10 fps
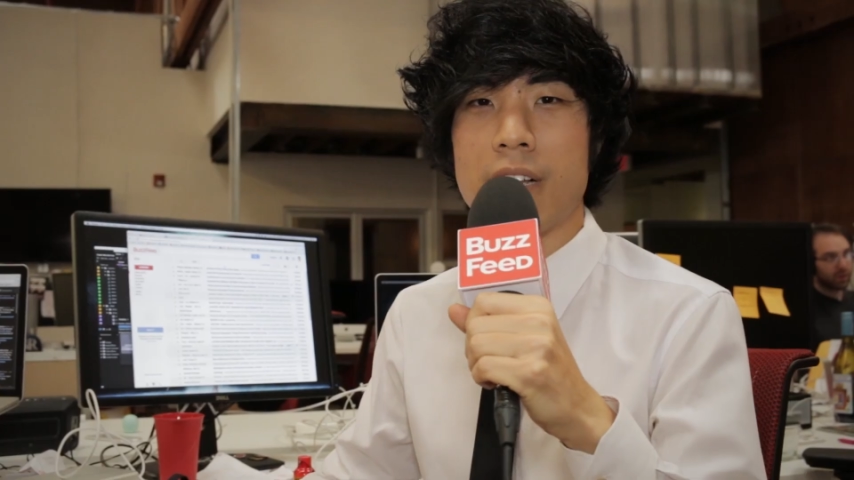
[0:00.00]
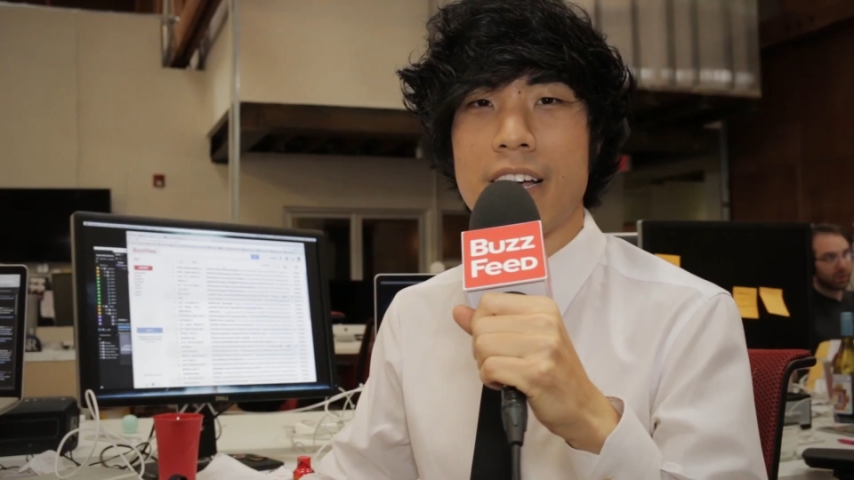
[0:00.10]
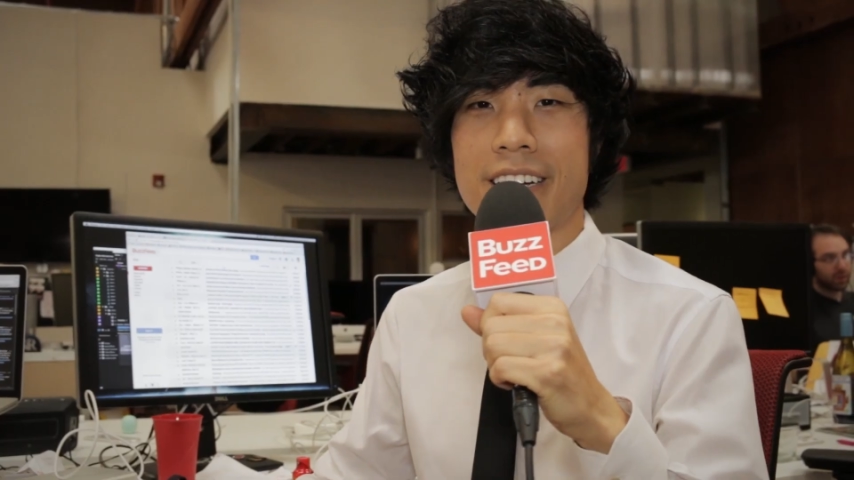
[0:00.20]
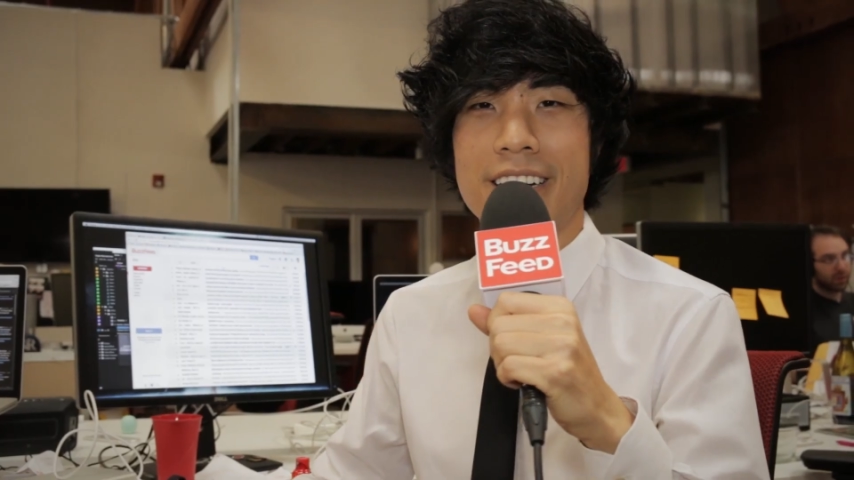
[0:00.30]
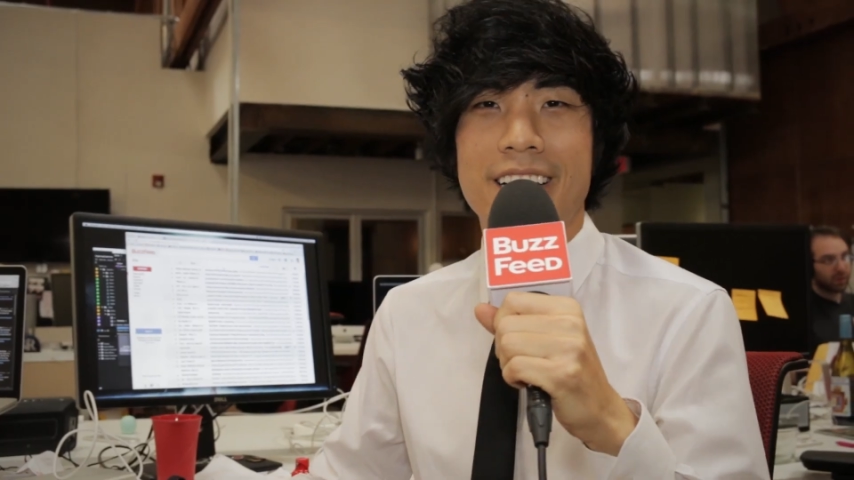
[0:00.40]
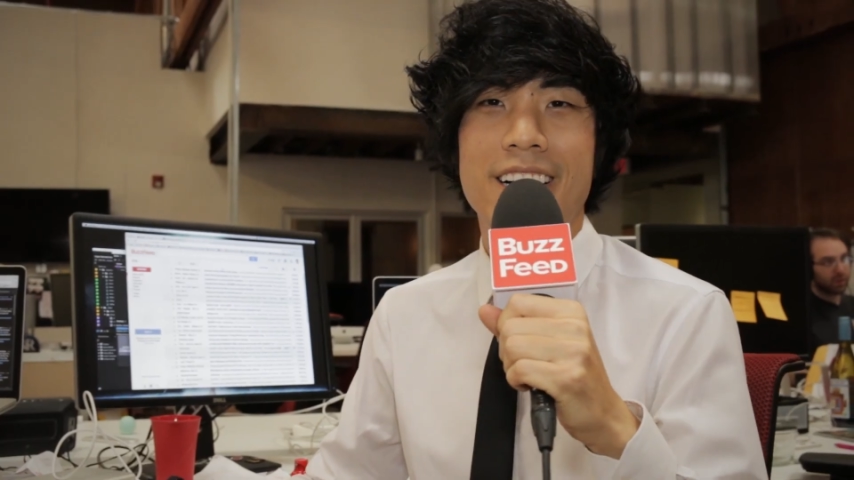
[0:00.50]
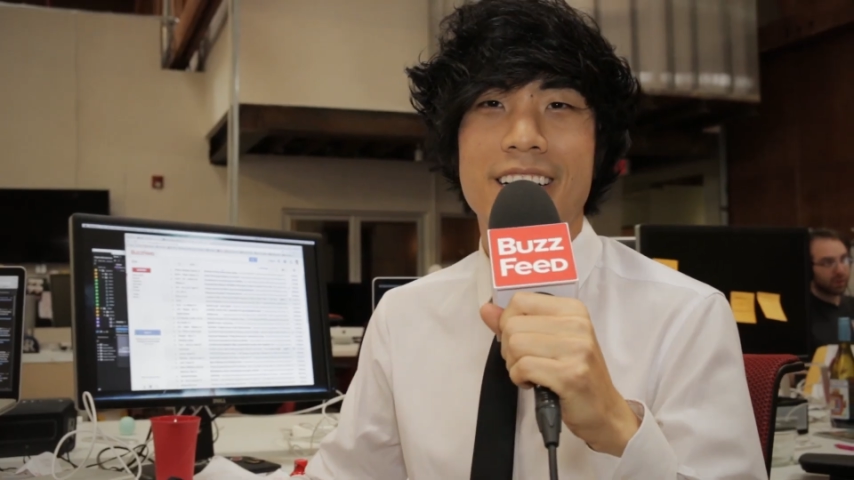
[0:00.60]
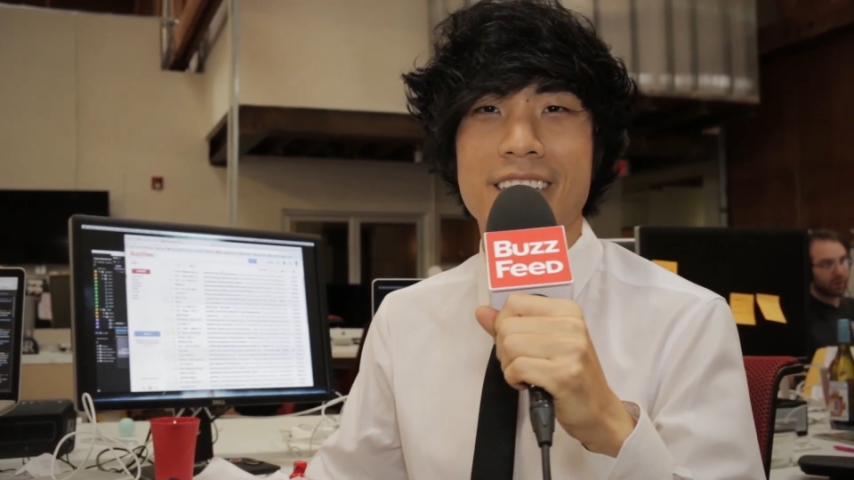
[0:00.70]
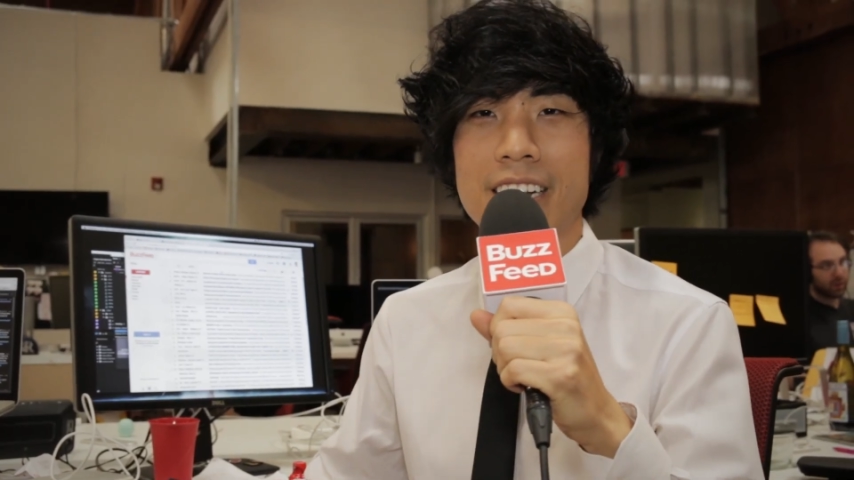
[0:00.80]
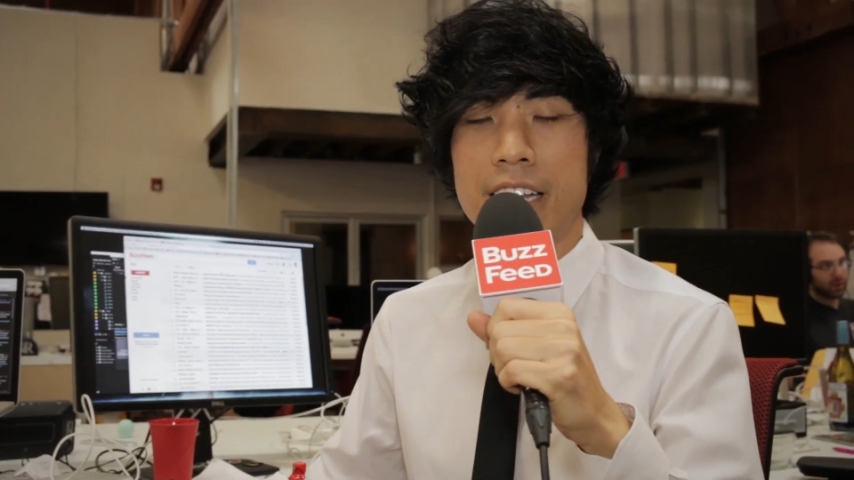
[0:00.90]
be like,
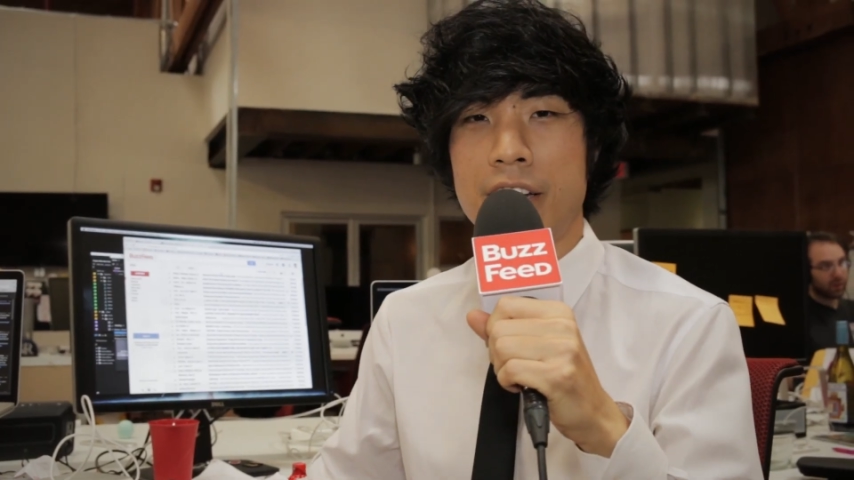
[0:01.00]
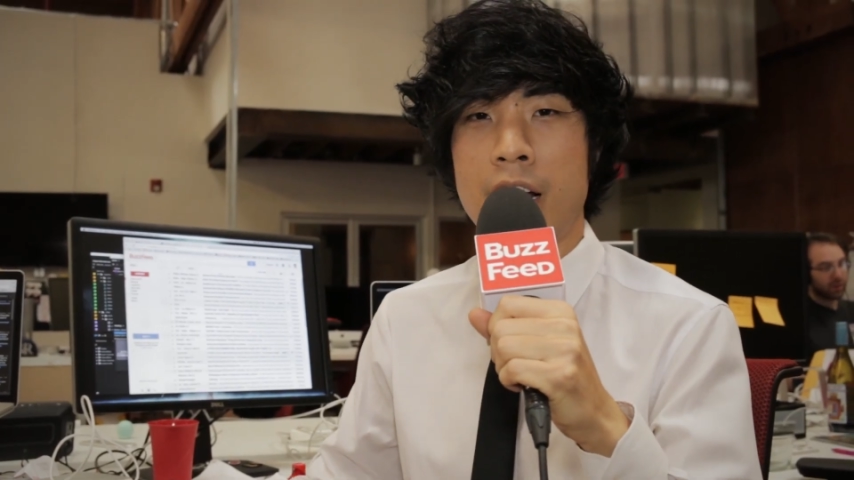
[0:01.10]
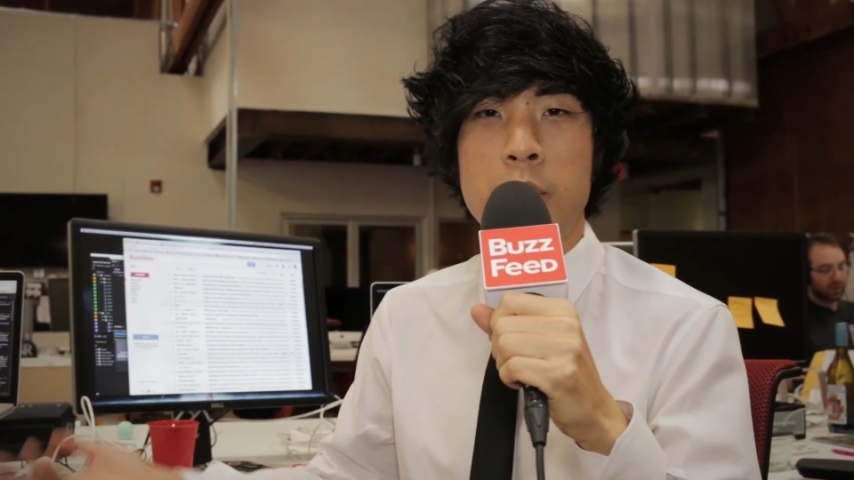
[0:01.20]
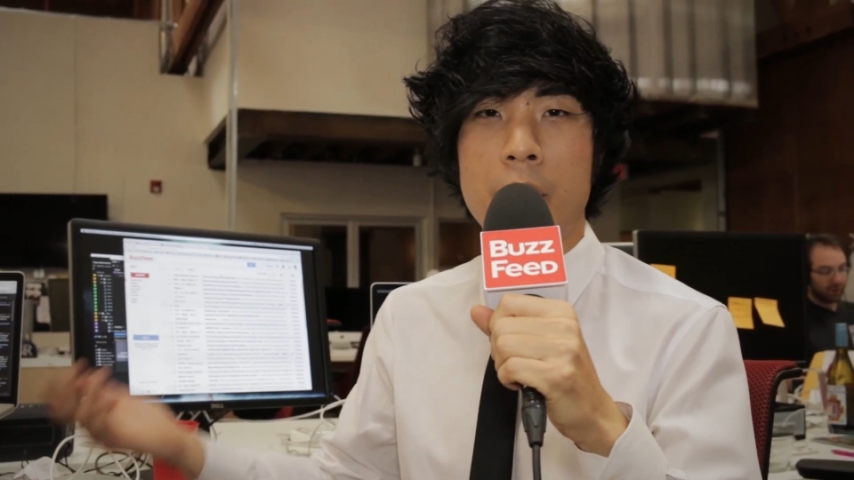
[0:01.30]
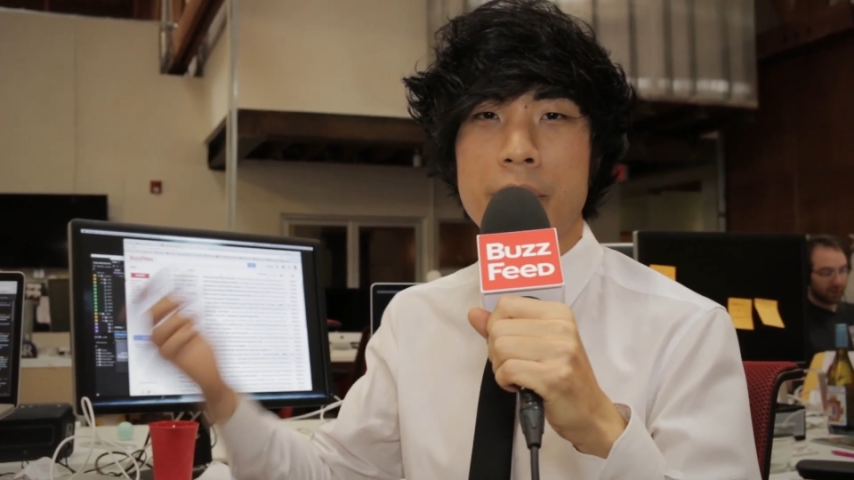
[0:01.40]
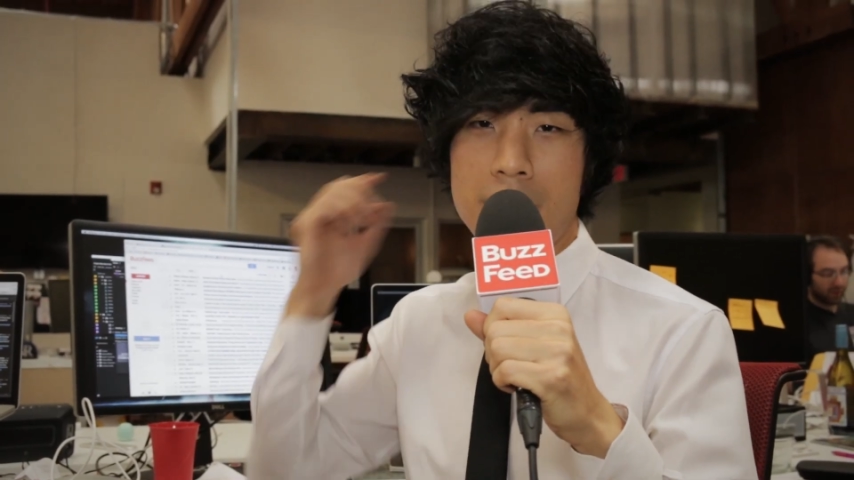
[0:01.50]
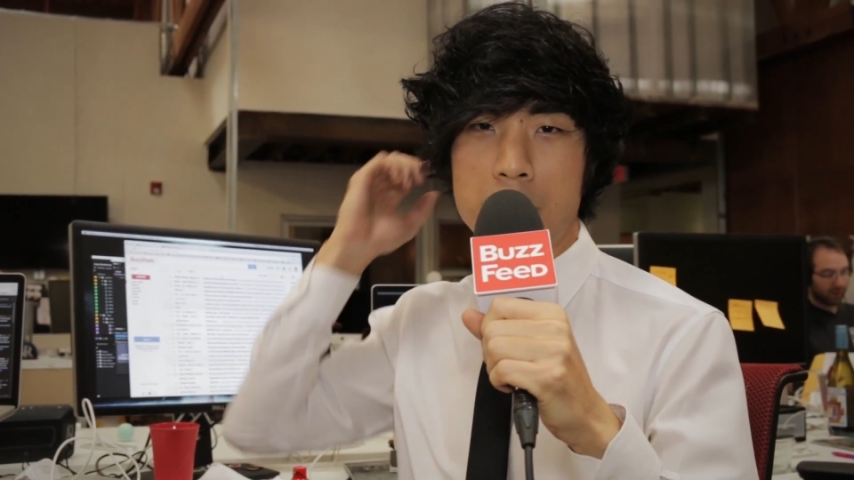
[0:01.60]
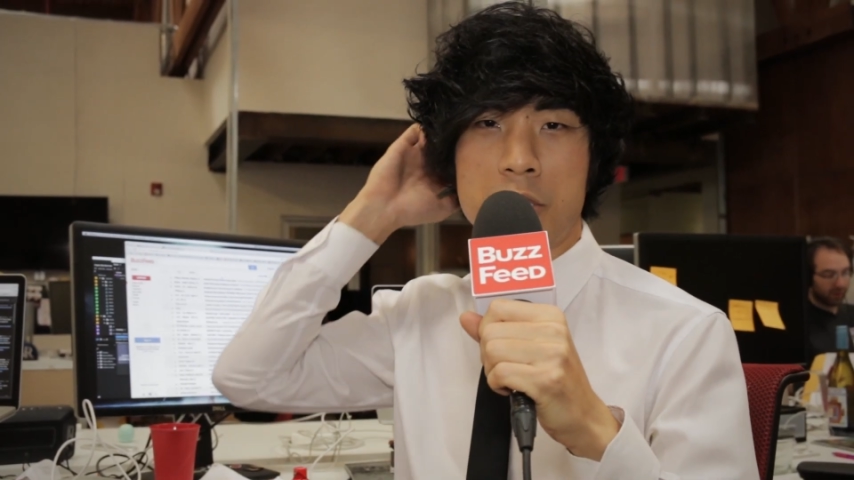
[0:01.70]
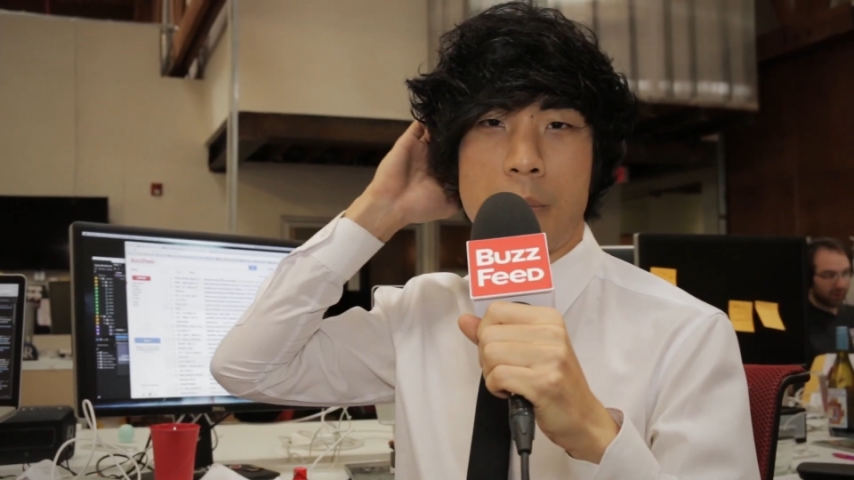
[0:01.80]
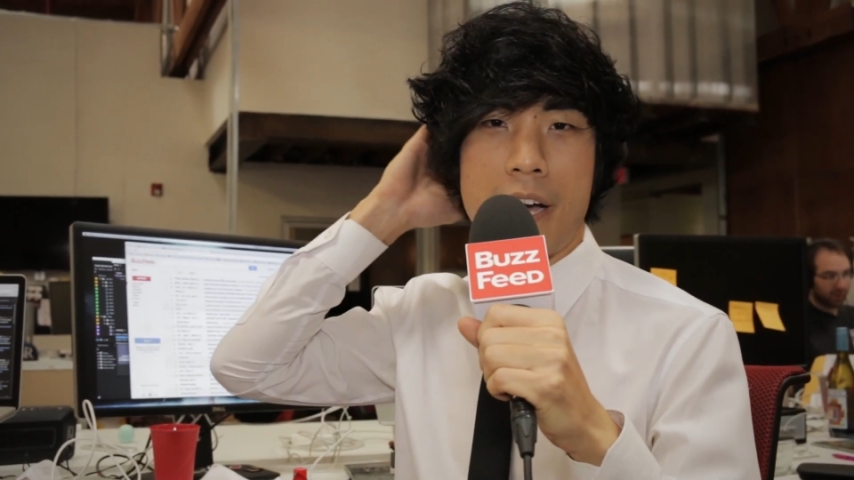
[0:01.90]
and then I'd probably let them
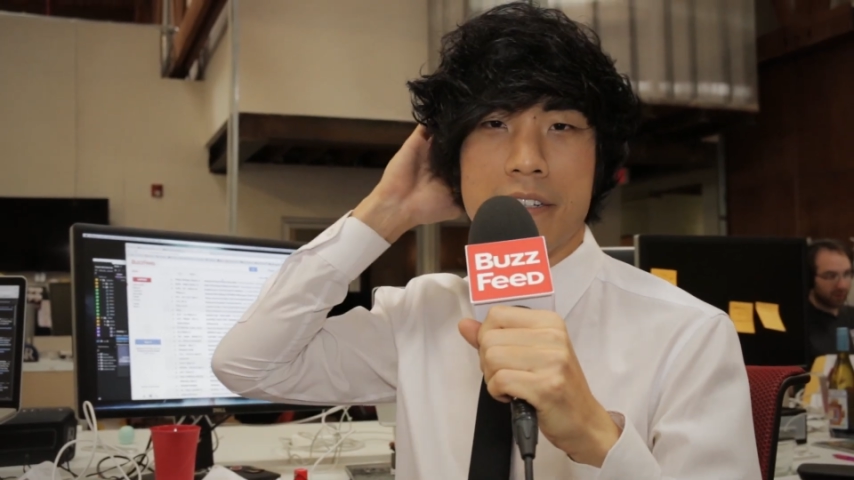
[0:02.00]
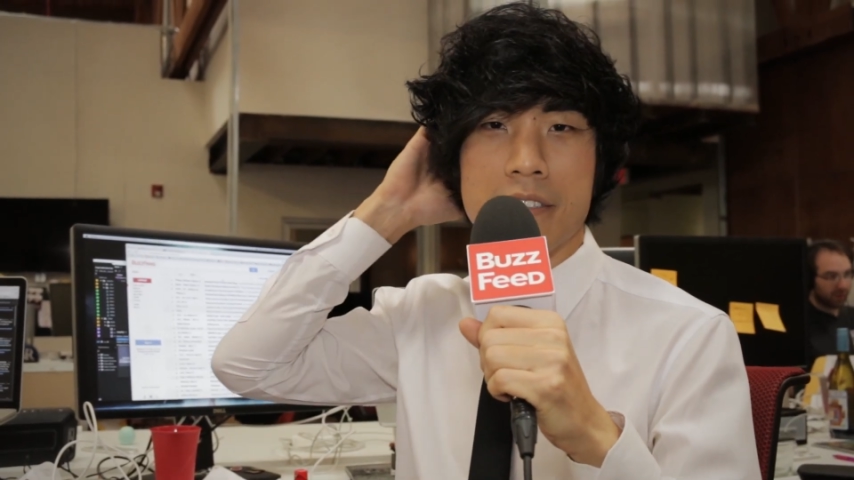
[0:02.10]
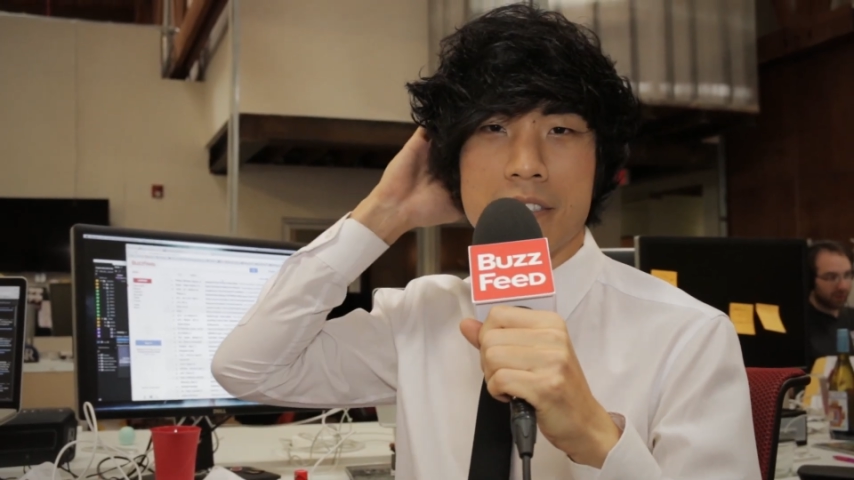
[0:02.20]
touch mine.